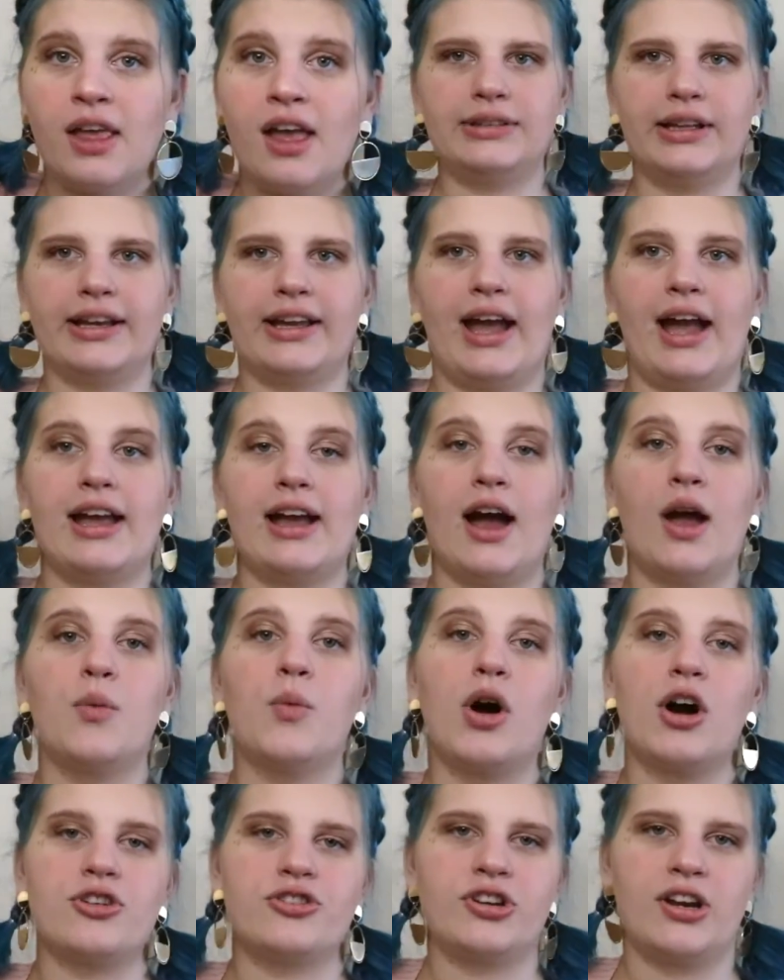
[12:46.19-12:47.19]
Like, I
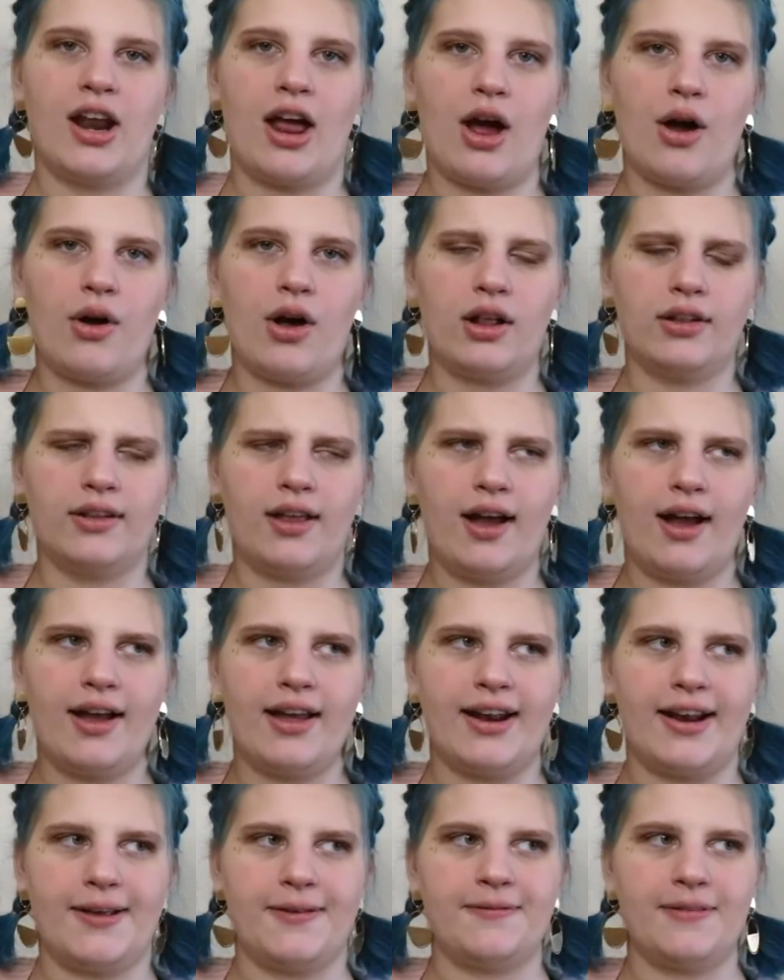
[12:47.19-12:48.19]
washed it out a lot
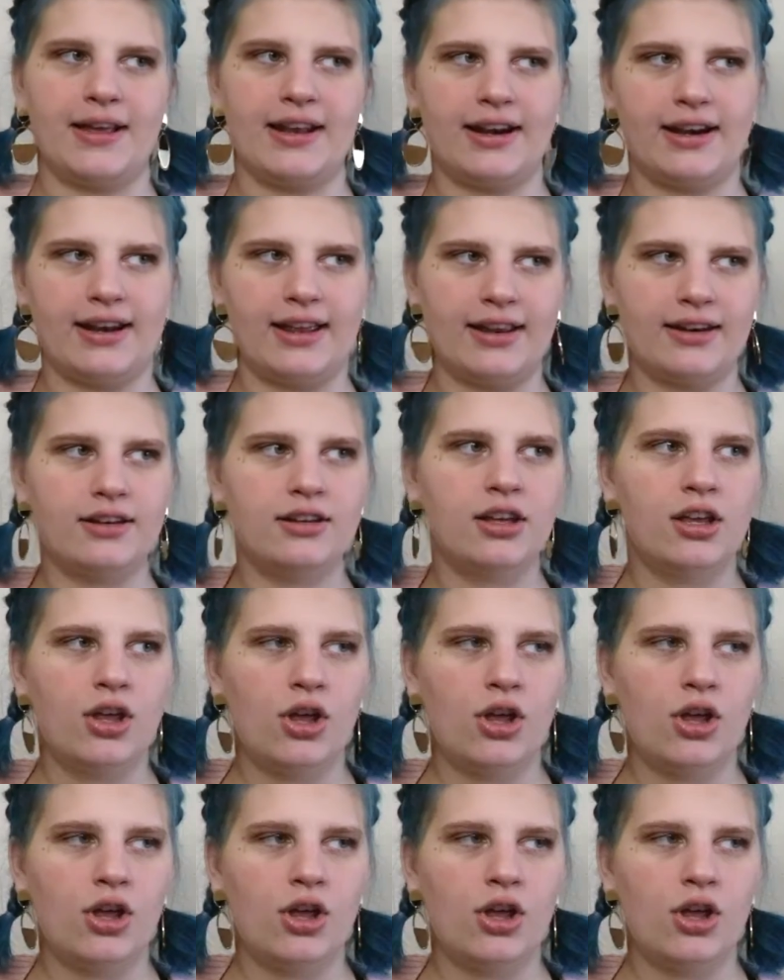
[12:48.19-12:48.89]
and I faded it